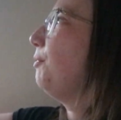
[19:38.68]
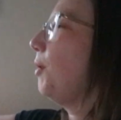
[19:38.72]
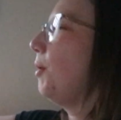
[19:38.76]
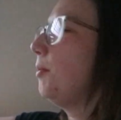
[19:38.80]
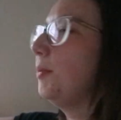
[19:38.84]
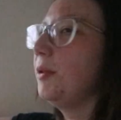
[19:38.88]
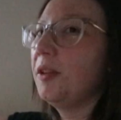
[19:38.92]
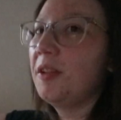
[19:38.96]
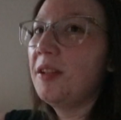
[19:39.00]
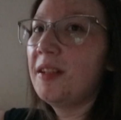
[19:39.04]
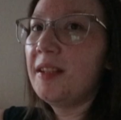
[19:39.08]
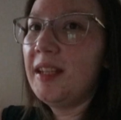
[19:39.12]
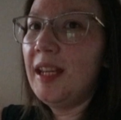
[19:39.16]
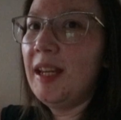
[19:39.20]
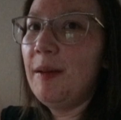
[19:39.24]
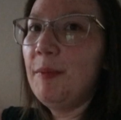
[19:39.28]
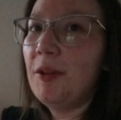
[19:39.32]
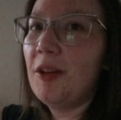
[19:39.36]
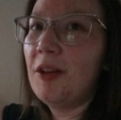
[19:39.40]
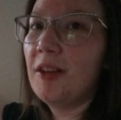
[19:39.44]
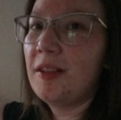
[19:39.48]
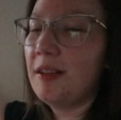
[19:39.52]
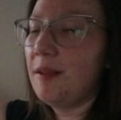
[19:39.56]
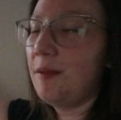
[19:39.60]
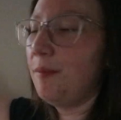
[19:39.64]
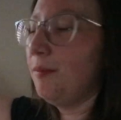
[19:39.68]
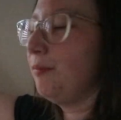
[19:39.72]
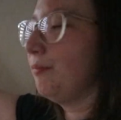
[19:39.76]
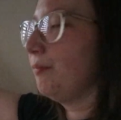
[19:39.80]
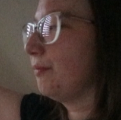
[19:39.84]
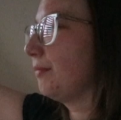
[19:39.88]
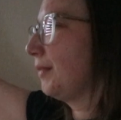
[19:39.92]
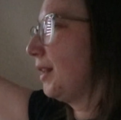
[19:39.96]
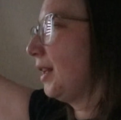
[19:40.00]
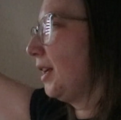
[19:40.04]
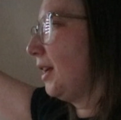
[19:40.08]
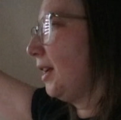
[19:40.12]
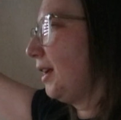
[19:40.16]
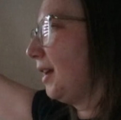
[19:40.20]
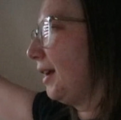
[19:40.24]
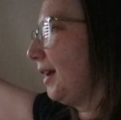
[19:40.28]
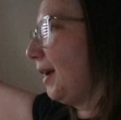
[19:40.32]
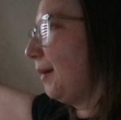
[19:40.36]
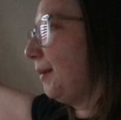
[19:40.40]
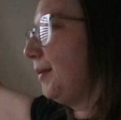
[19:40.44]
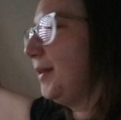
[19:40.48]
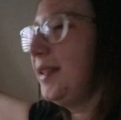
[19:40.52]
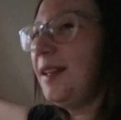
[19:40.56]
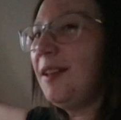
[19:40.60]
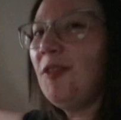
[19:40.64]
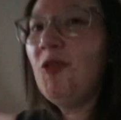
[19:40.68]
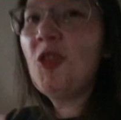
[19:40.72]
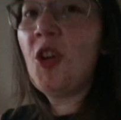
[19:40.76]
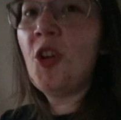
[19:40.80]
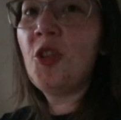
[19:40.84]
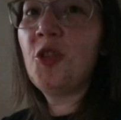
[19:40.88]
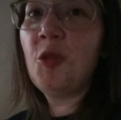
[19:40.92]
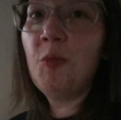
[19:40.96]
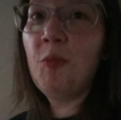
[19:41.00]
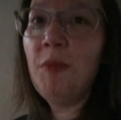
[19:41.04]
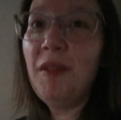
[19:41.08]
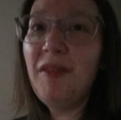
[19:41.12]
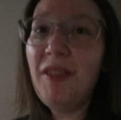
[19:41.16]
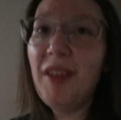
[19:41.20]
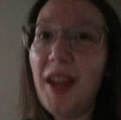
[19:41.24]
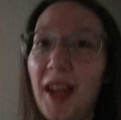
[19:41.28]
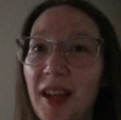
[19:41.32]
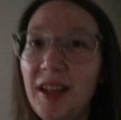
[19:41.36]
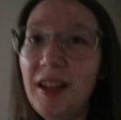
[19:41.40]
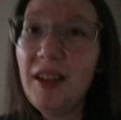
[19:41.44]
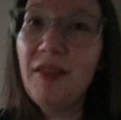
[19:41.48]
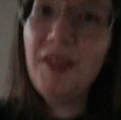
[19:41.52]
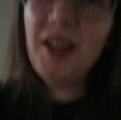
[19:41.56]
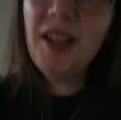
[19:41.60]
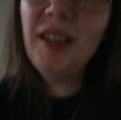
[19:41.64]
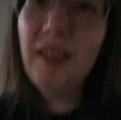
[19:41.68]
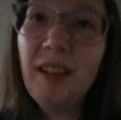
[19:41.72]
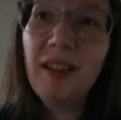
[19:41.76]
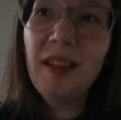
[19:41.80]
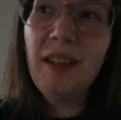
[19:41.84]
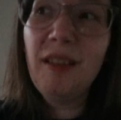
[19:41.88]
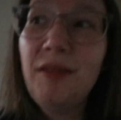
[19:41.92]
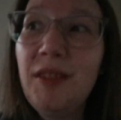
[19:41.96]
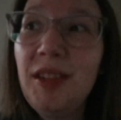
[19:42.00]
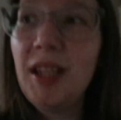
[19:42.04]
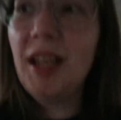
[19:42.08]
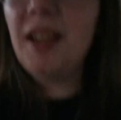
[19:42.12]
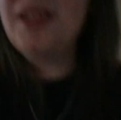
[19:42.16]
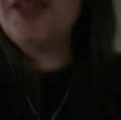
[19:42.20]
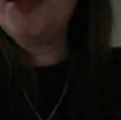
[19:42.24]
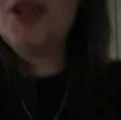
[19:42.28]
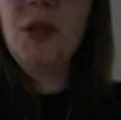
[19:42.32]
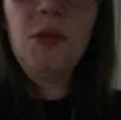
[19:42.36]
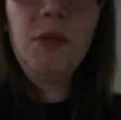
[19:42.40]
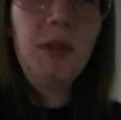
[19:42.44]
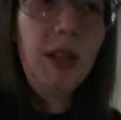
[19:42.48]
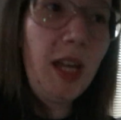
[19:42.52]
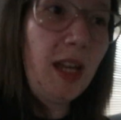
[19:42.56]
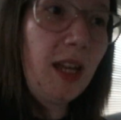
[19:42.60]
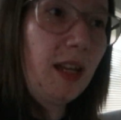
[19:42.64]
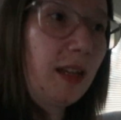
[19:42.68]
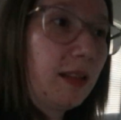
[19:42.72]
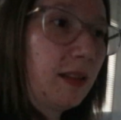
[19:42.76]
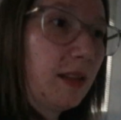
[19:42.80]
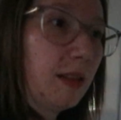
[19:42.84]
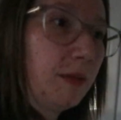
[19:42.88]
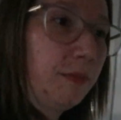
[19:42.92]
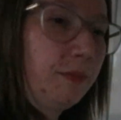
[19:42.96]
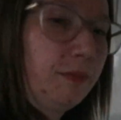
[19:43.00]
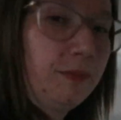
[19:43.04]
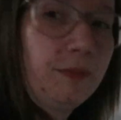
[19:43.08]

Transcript: probably going to see because I'm, I'm still not done with it and I've nearly lived there two years.